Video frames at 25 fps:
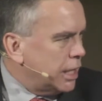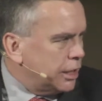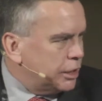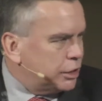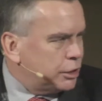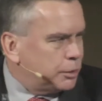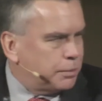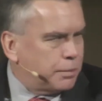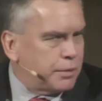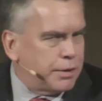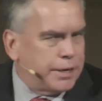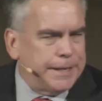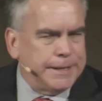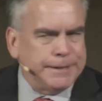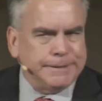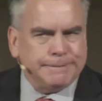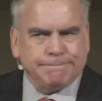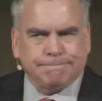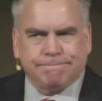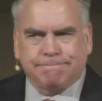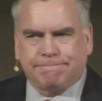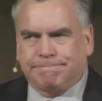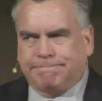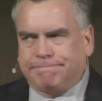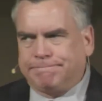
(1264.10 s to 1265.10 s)
not a sprint.
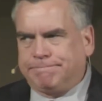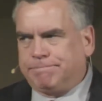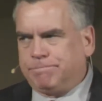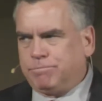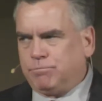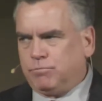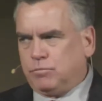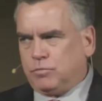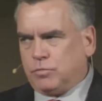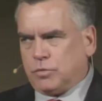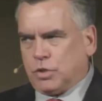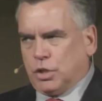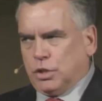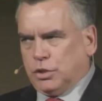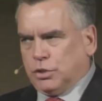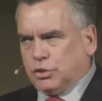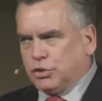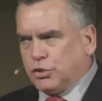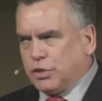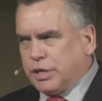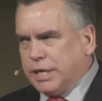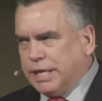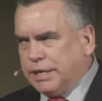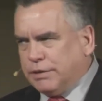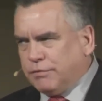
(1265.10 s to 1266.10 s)

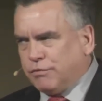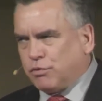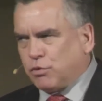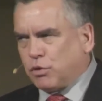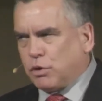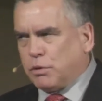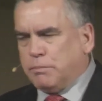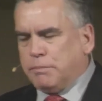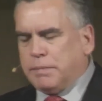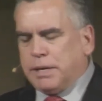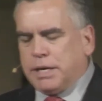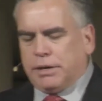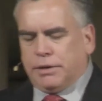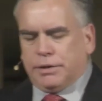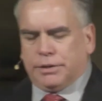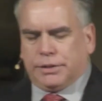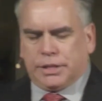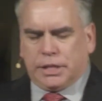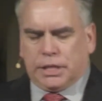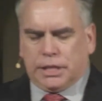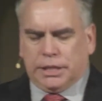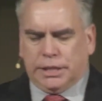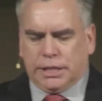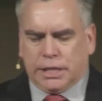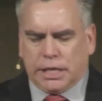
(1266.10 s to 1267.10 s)
Train for a
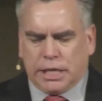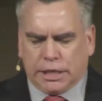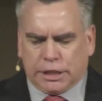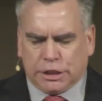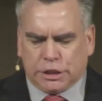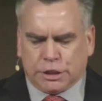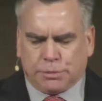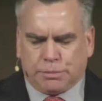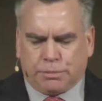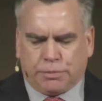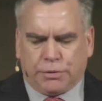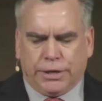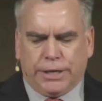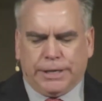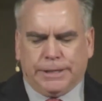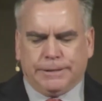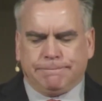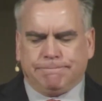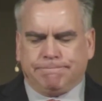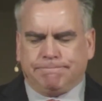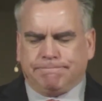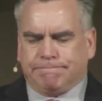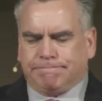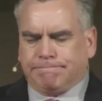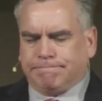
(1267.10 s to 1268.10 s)
marathon, not a sprint.
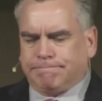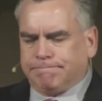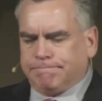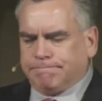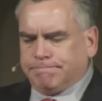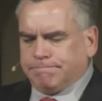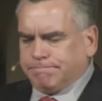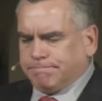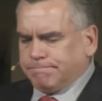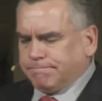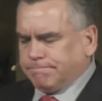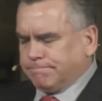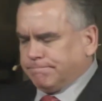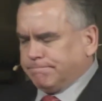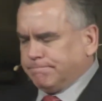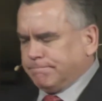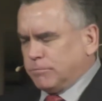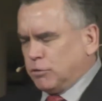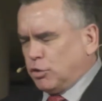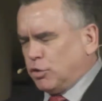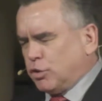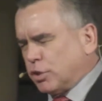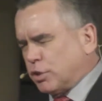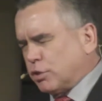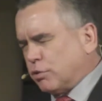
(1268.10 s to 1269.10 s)

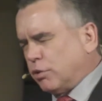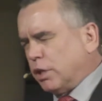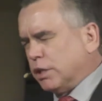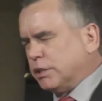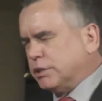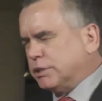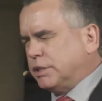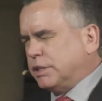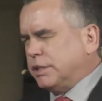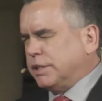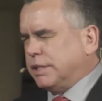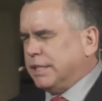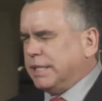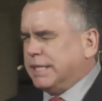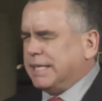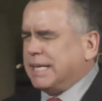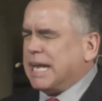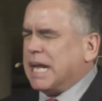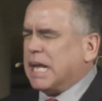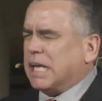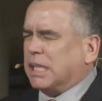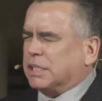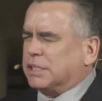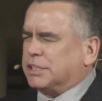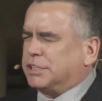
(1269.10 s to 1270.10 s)
The crux to the
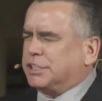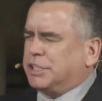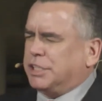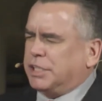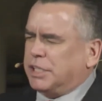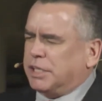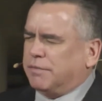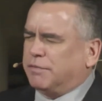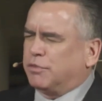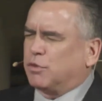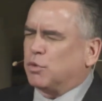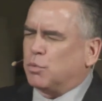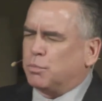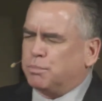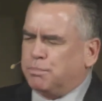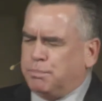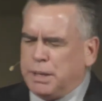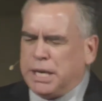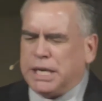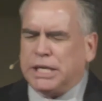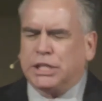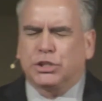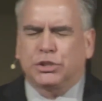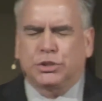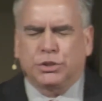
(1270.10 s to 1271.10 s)
analogy of the
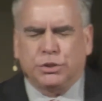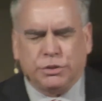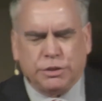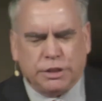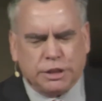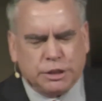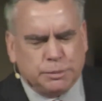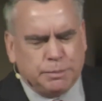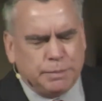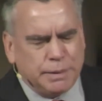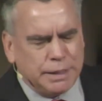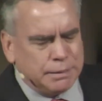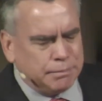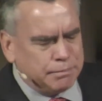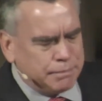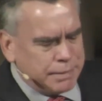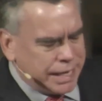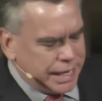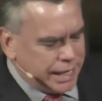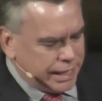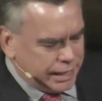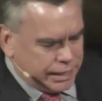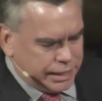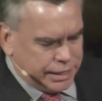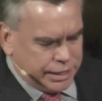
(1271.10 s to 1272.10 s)
picture that's being
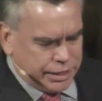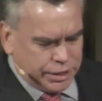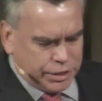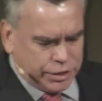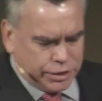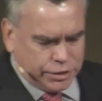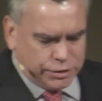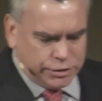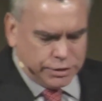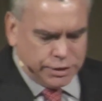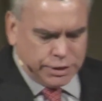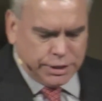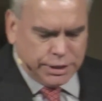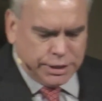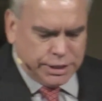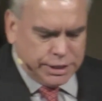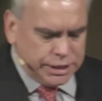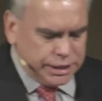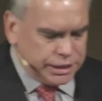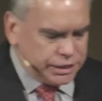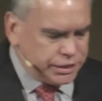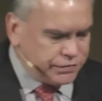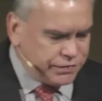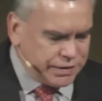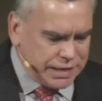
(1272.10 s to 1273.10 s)
made here
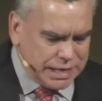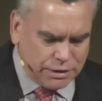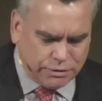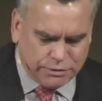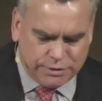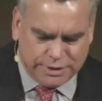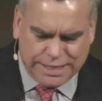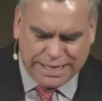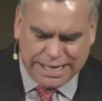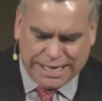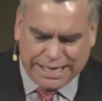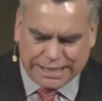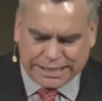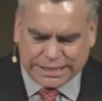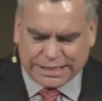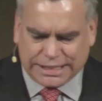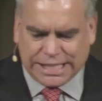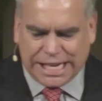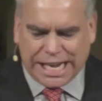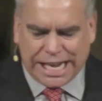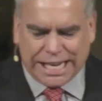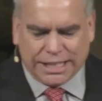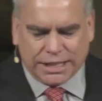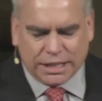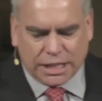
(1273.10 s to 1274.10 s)
is found
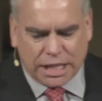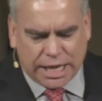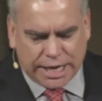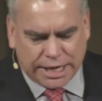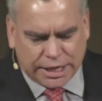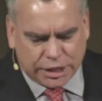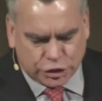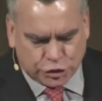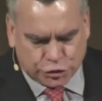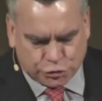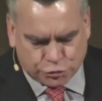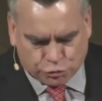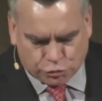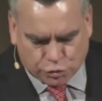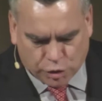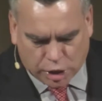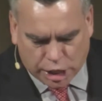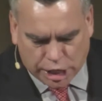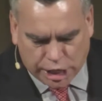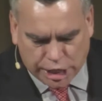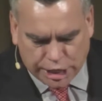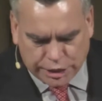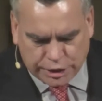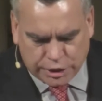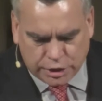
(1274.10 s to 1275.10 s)
next. And let us
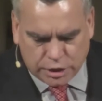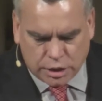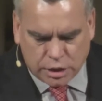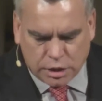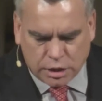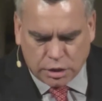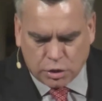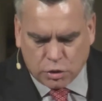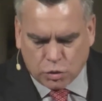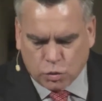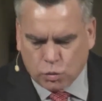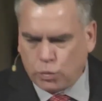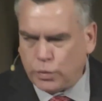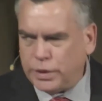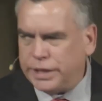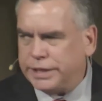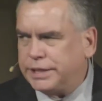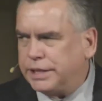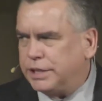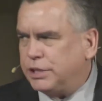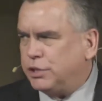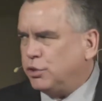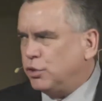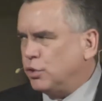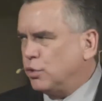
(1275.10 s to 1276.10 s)
run
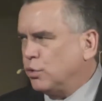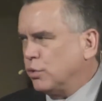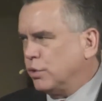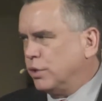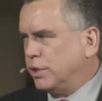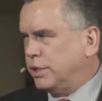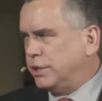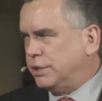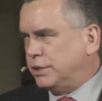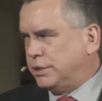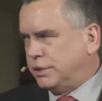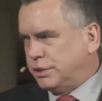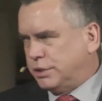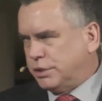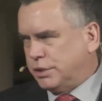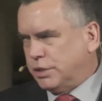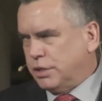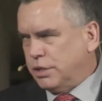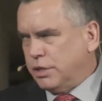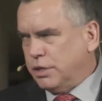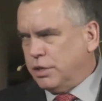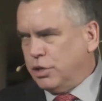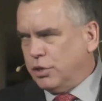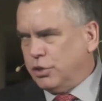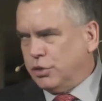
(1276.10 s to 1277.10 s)
with endurance
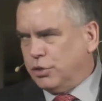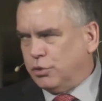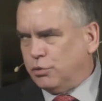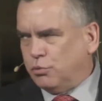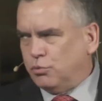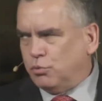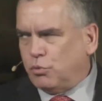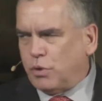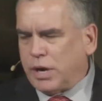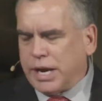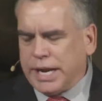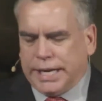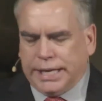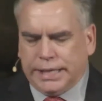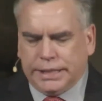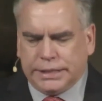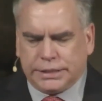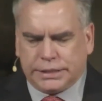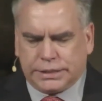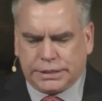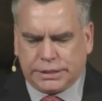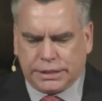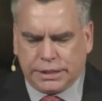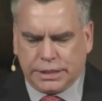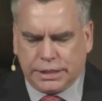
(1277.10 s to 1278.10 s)
the
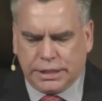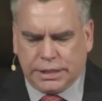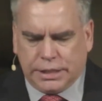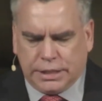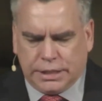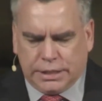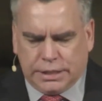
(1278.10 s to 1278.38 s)
race